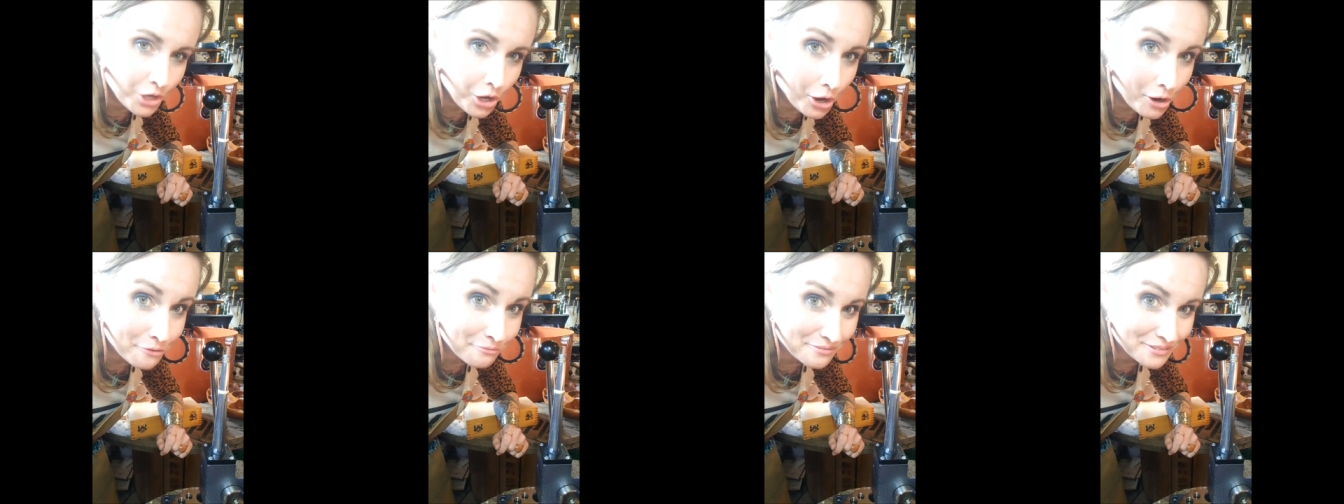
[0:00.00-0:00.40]

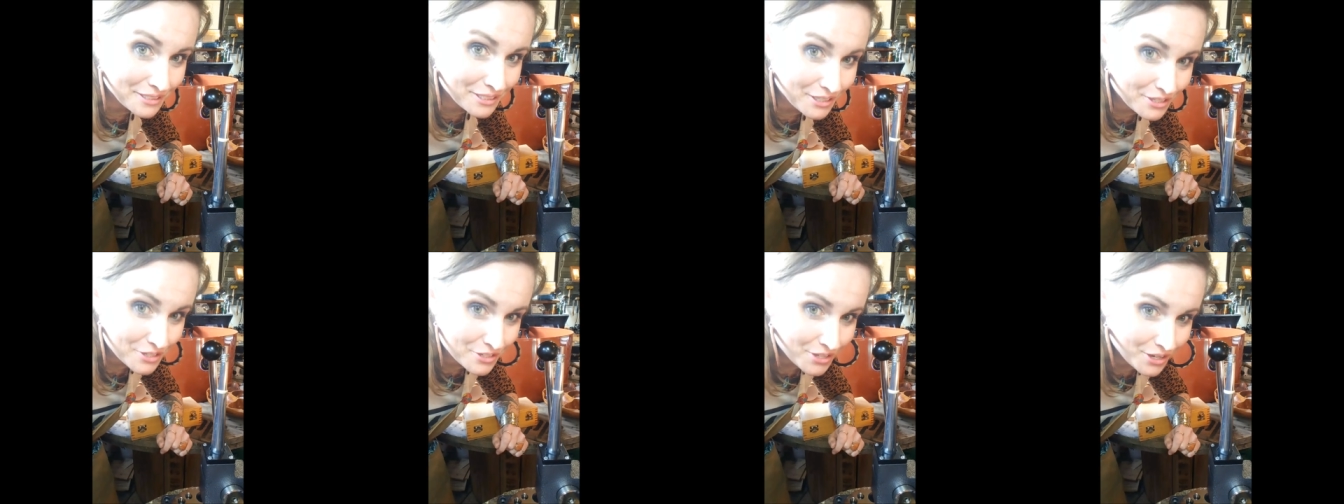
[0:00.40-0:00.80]

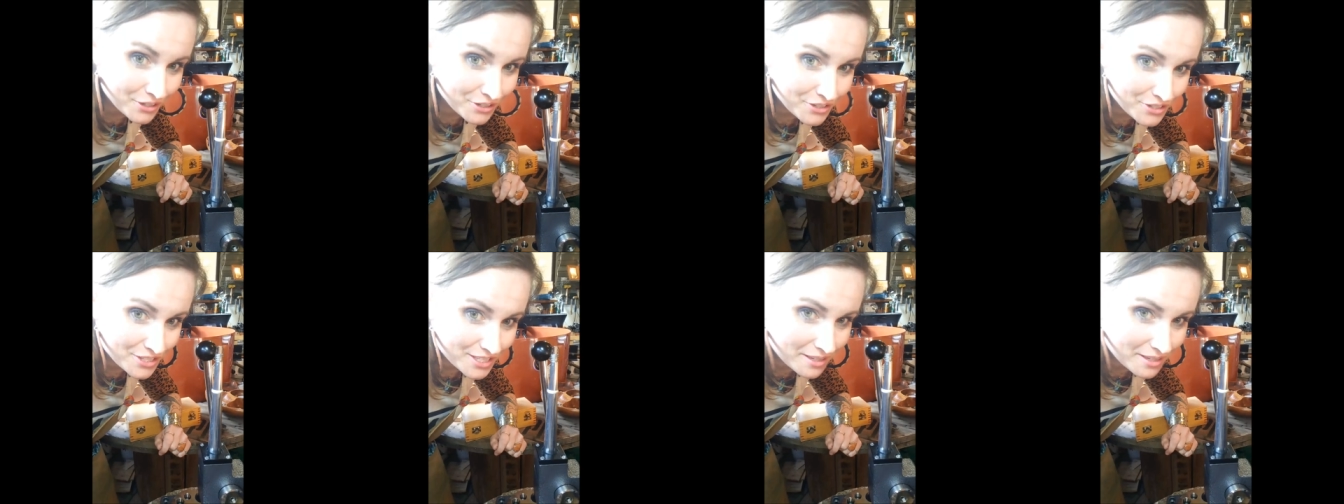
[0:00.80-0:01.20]
Hopefully our
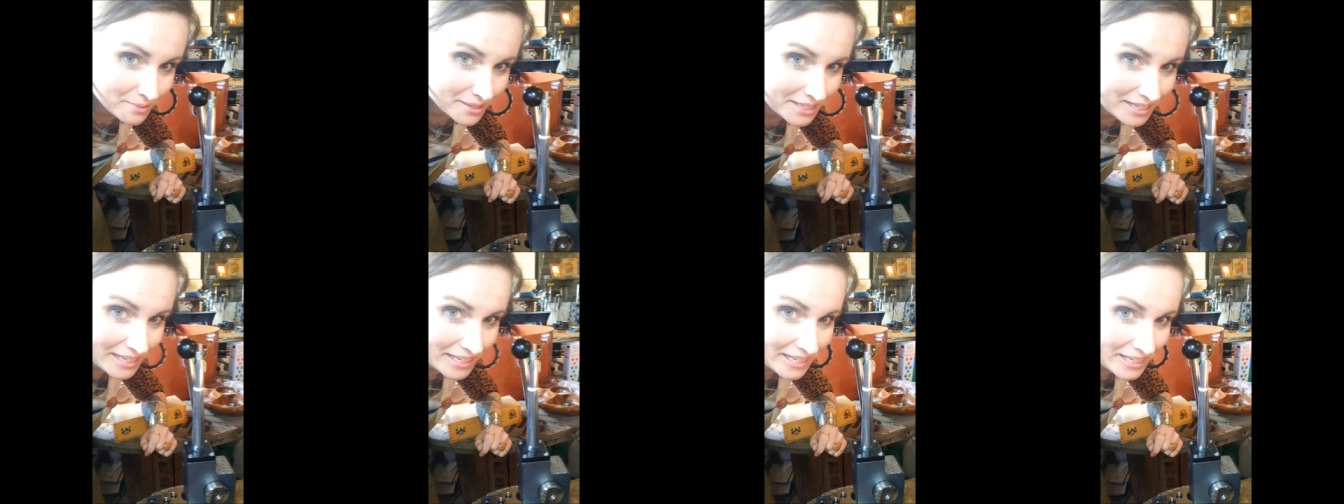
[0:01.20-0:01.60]
solder seam
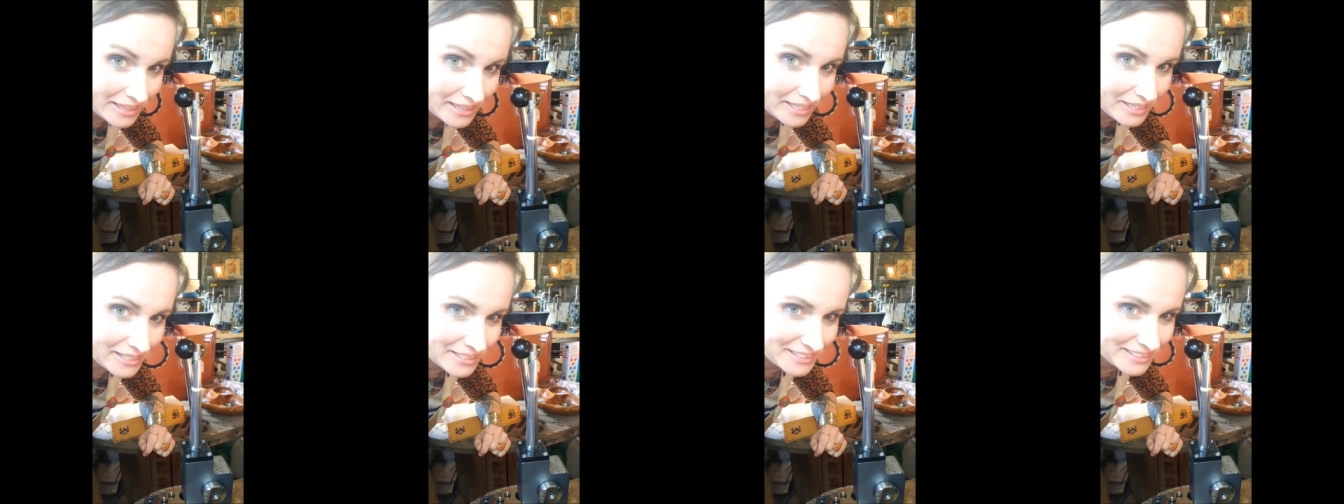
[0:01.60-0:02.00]
can hang in
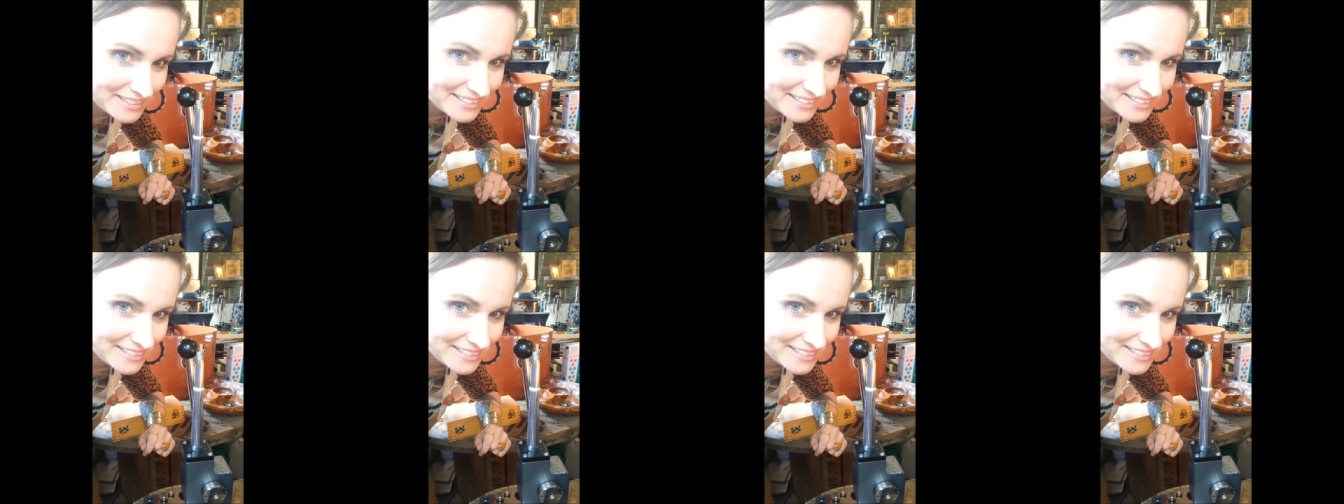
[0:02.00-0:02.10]
there.